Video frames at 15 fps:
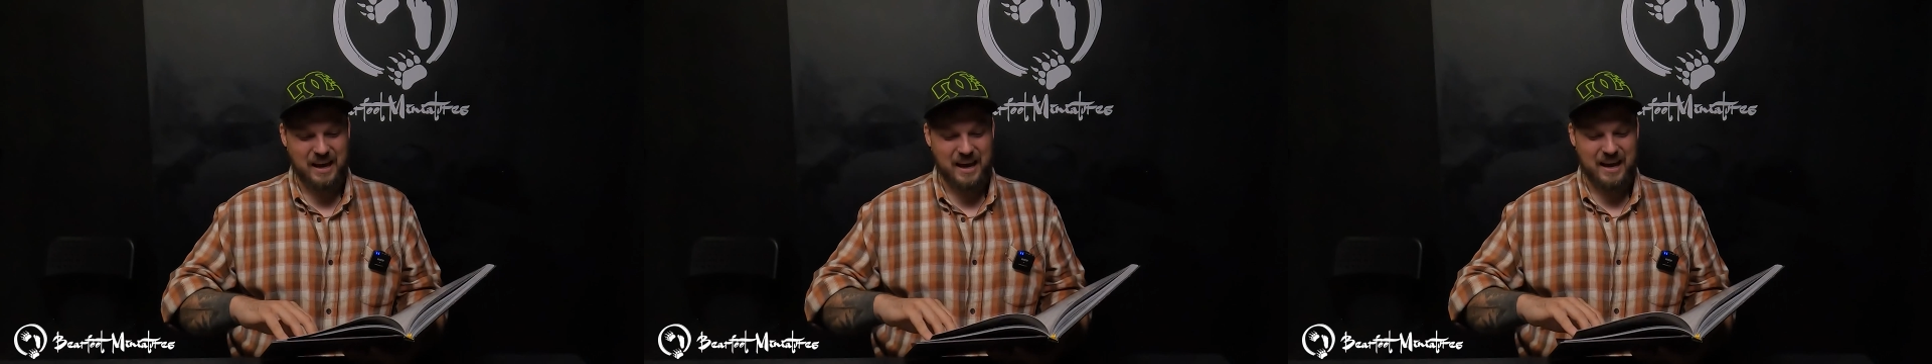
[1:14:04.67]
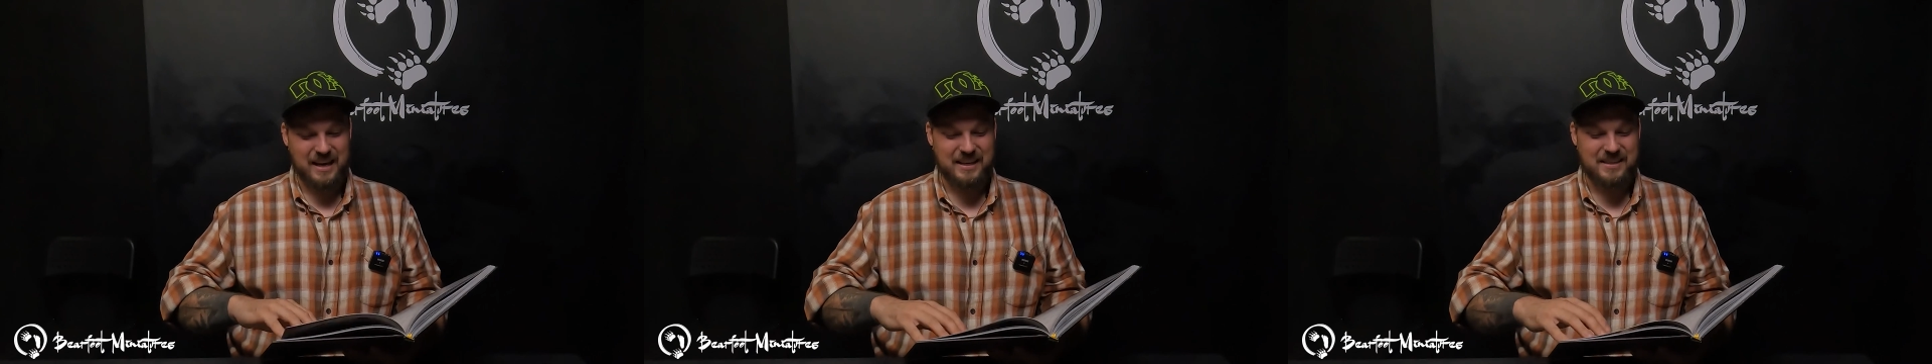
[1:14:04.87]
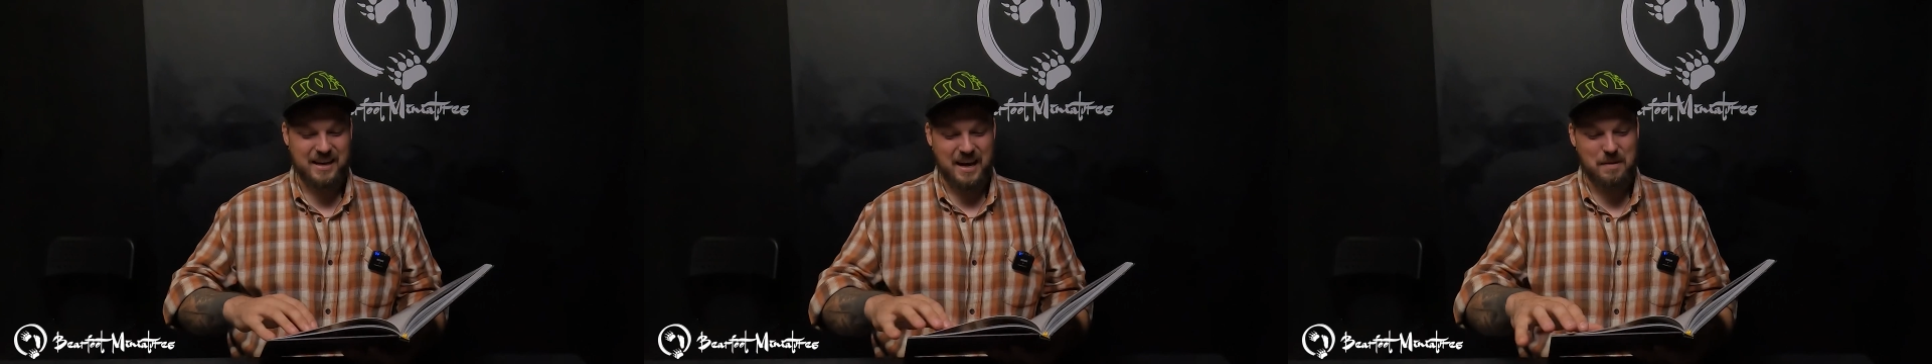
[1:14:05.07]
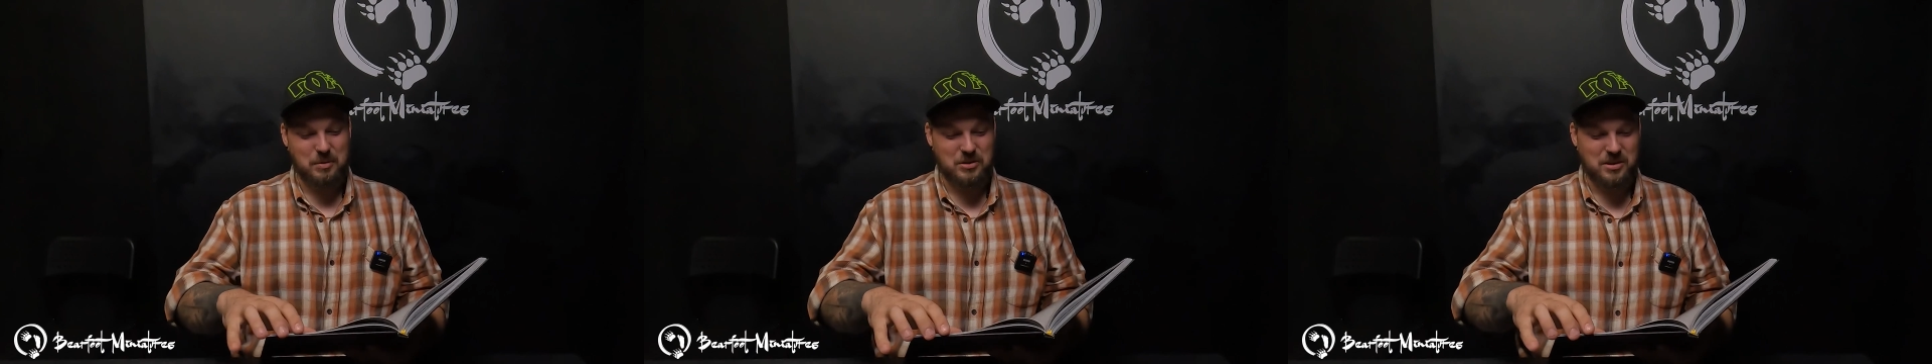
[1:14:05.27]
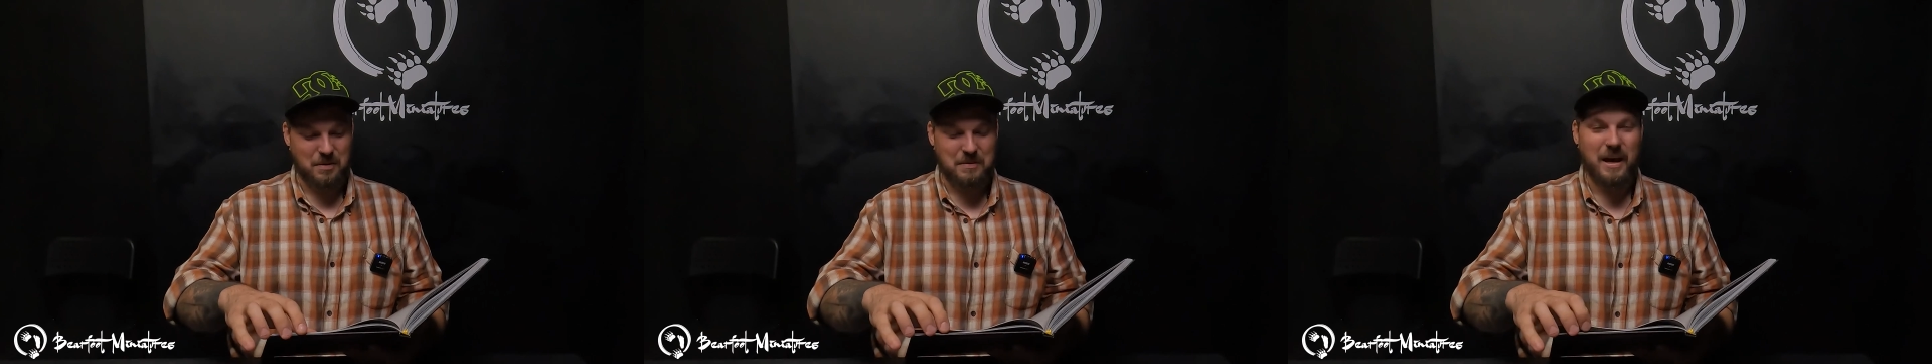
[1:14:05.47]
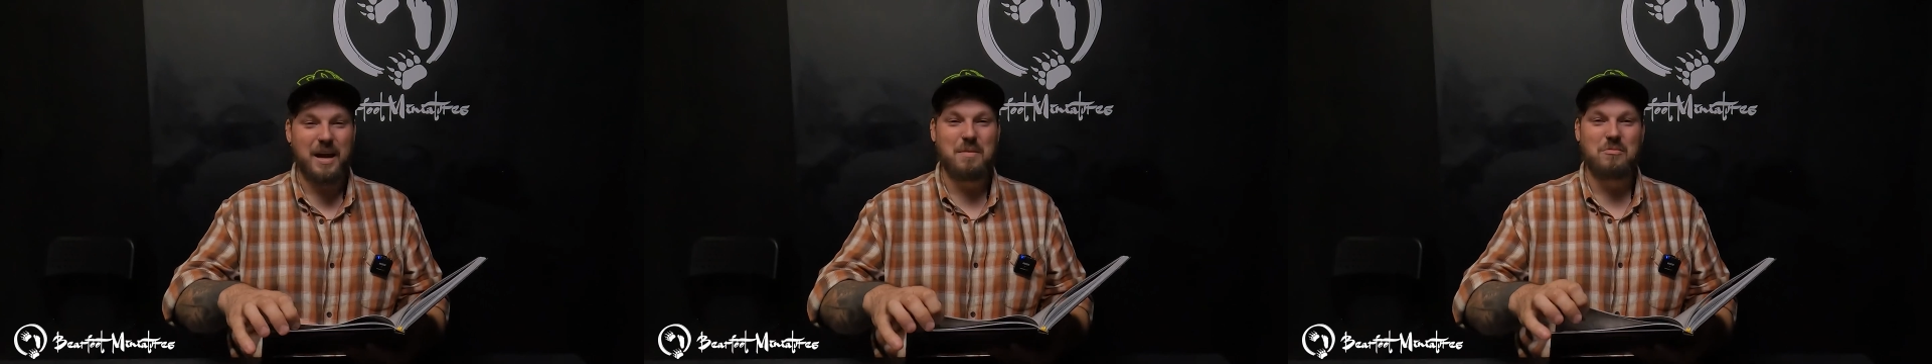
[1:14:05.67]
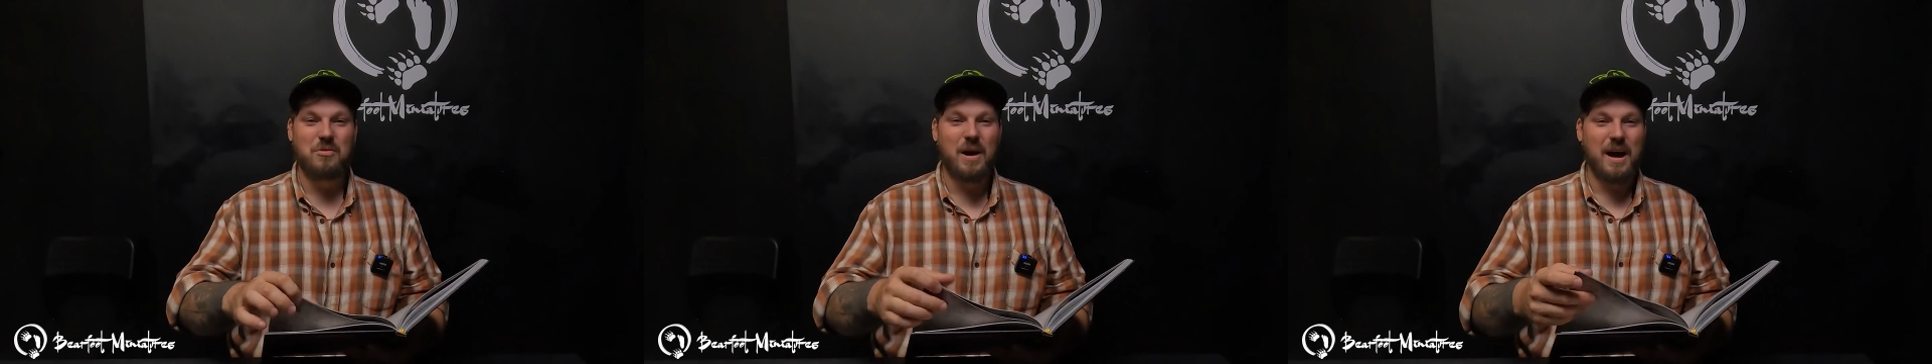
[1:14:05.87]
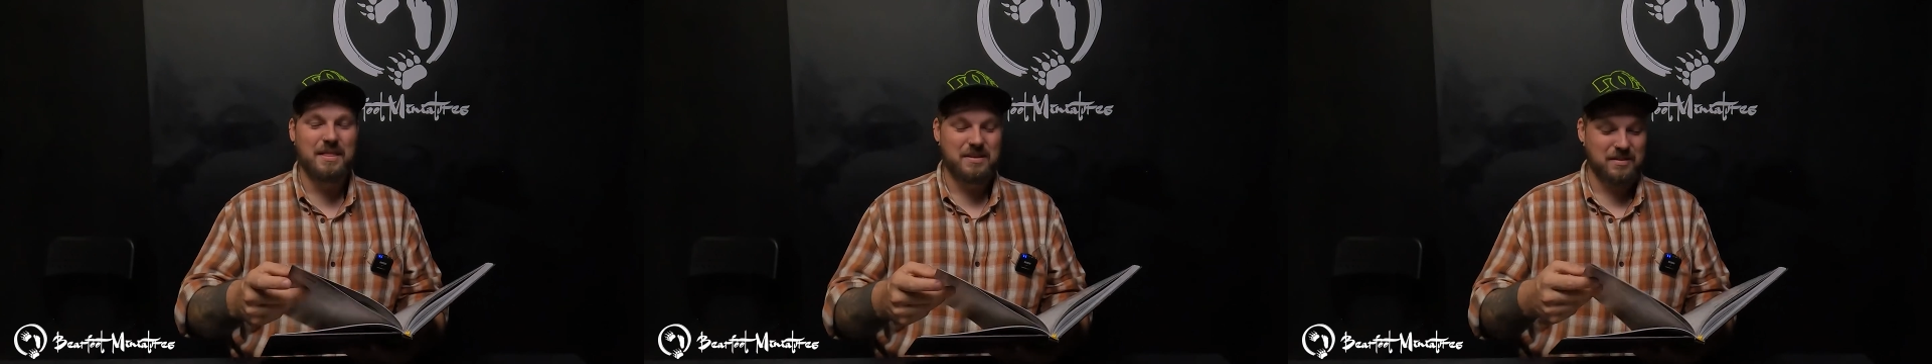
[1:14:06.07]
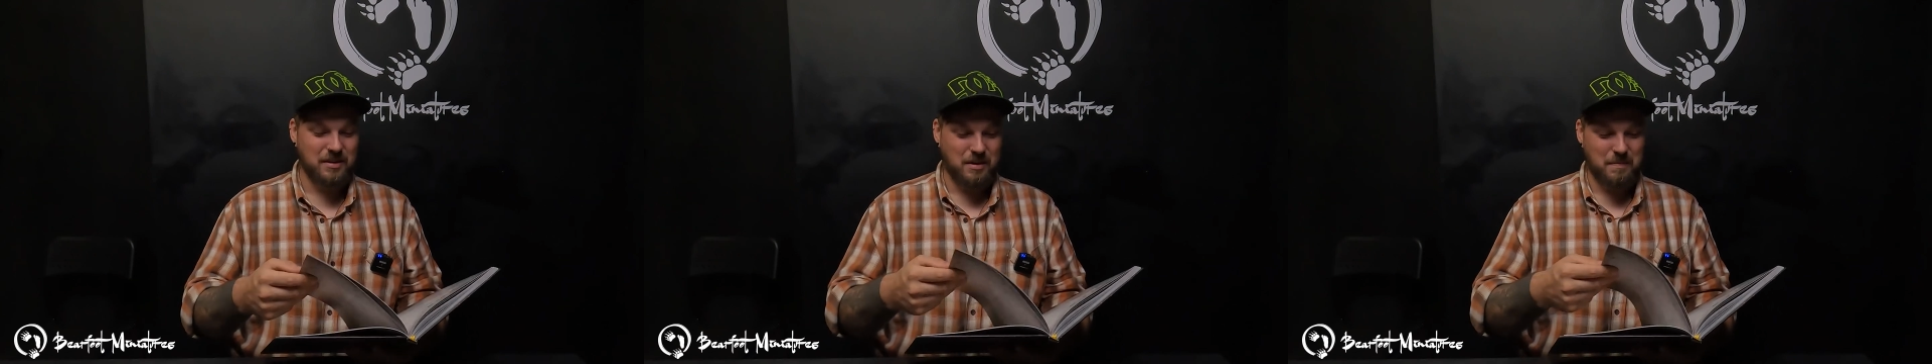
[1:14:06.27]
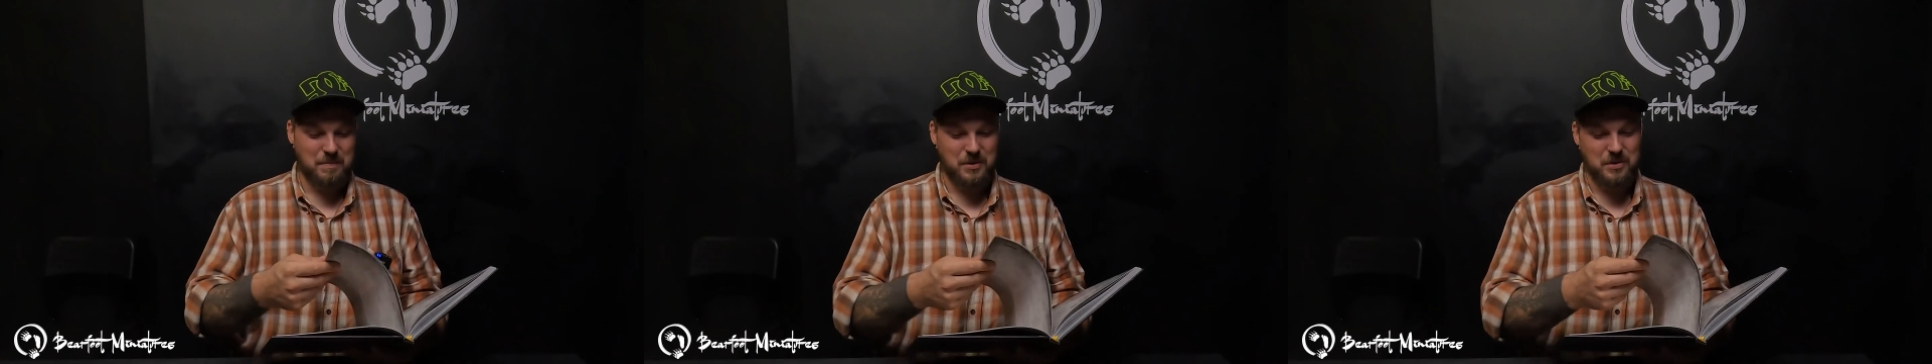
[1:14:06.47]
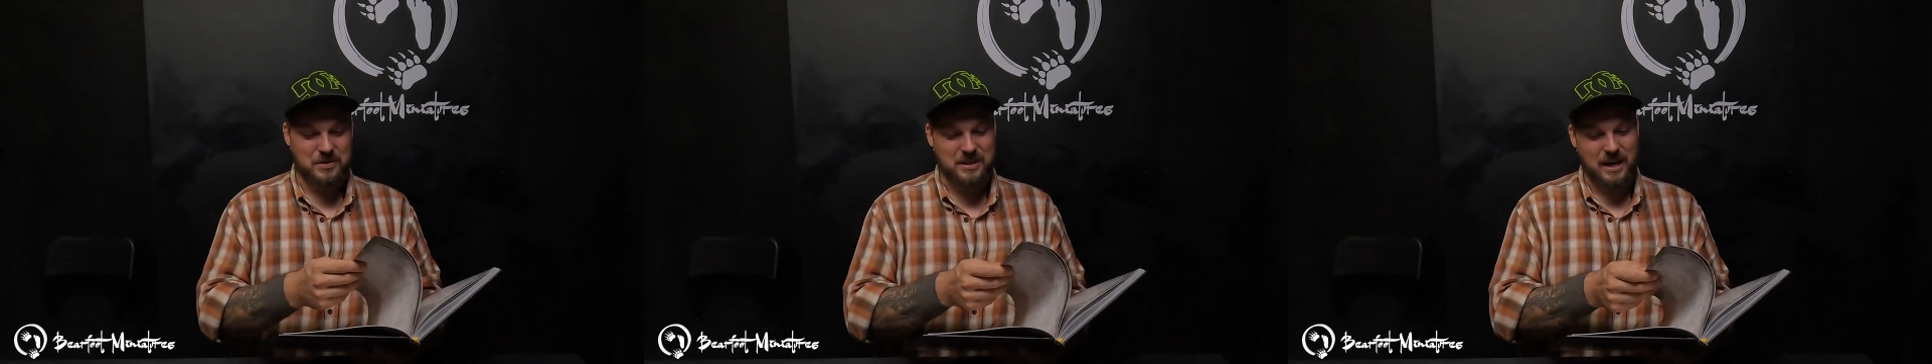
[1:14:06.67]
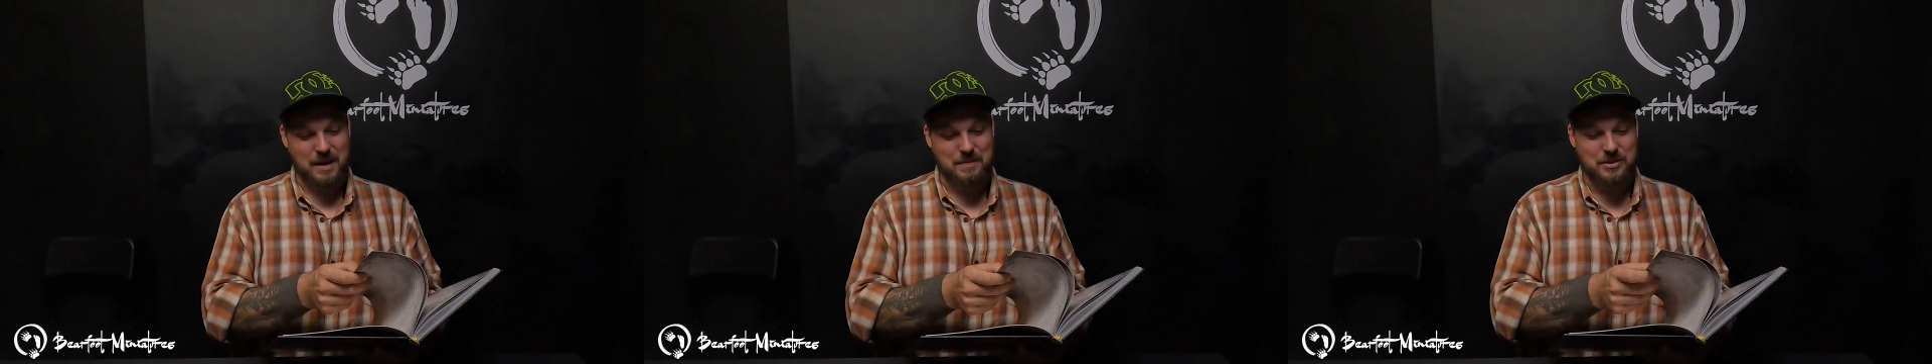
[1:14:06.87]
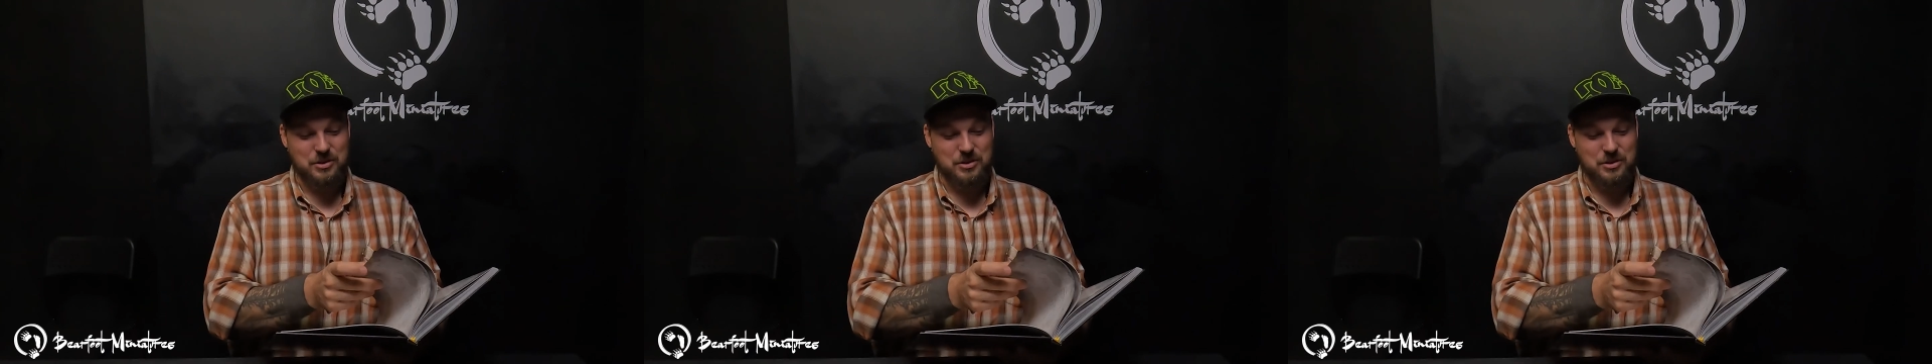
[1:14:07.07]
a tabletop game rather than a computer game,